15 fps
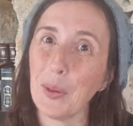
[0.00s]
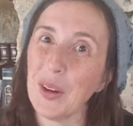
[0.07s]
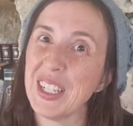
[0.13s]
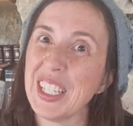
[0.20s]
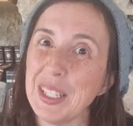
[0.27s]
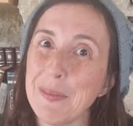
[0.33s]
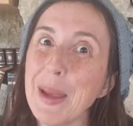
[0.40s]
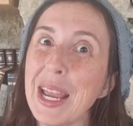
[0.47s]

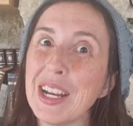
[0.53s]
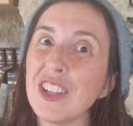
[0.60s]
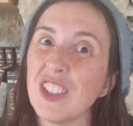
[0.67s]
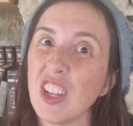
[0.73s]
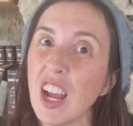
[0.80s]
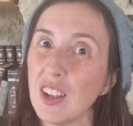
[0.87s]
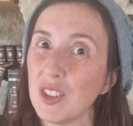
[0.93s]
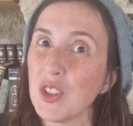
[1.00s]
press the
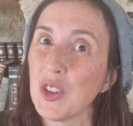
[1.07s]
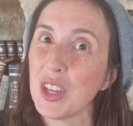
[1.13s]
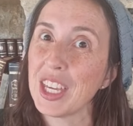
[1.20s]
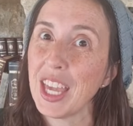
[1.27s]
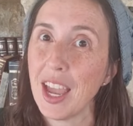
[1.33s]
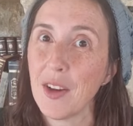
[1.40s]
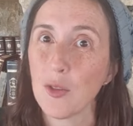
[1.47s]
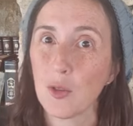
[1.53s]
pages down so they
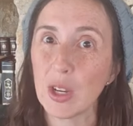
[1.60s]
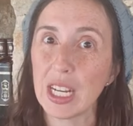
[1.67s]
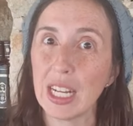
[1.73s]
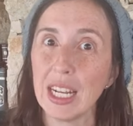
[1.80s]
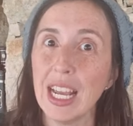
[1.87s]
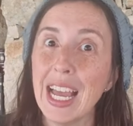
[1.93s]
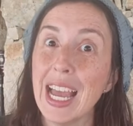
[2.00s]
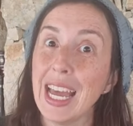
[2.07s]
can't
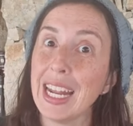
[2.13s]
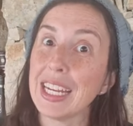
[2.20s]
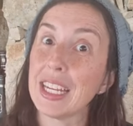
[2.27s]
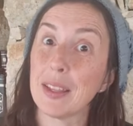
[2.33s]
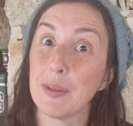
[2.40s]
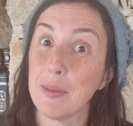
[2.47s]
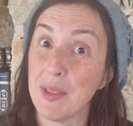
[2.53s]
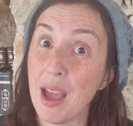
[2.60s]
read it. And I
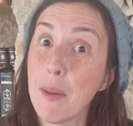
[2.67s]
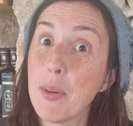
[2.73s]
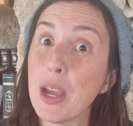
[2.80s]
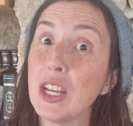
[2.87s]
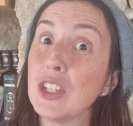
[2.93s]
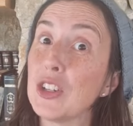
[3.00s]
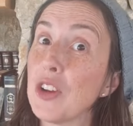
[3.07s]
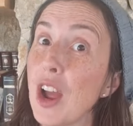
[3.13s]
tell them, that
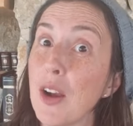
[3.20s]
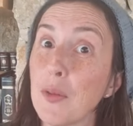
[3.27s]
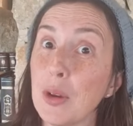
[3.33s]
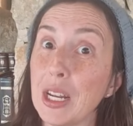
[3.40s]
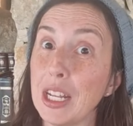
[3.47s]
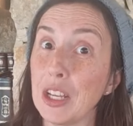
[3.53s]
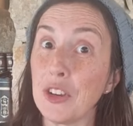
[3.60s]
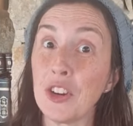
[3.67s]
page you're not
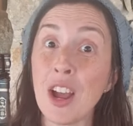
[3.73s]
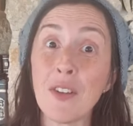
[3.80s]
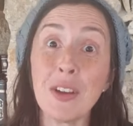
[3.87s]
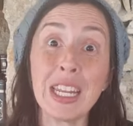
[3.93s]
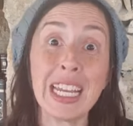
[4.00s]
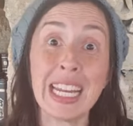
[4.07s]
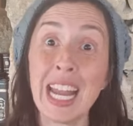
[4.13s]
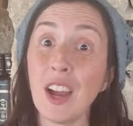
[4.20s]
reading. You're not
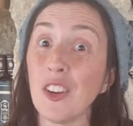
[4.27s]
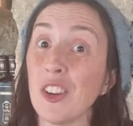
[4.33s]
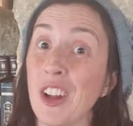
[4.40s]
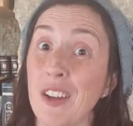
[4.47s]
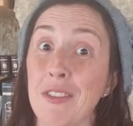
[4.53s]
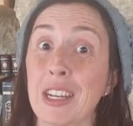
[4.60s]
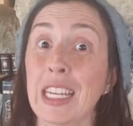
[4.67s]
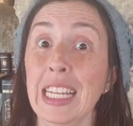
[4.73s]
reading it now. You're
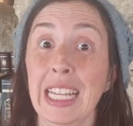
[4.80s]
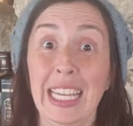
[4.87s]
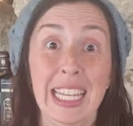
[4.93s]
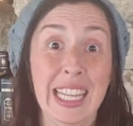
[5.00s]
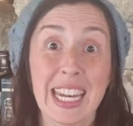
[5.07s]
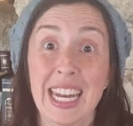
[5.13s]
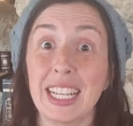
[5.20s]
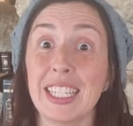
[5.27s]
not reading it
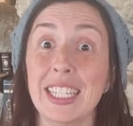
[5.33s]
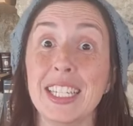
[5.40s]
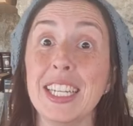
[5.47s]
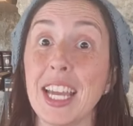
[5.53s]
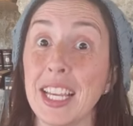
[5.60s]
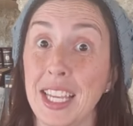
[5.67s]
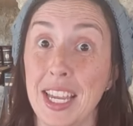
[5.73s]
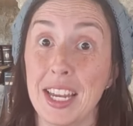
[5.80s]
like in the next
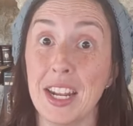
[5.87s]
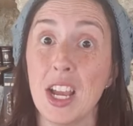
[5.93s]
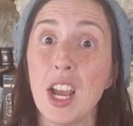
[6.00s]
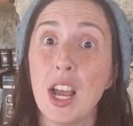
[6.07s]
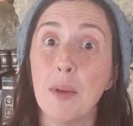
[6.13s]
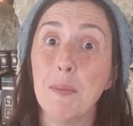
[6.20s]
decade.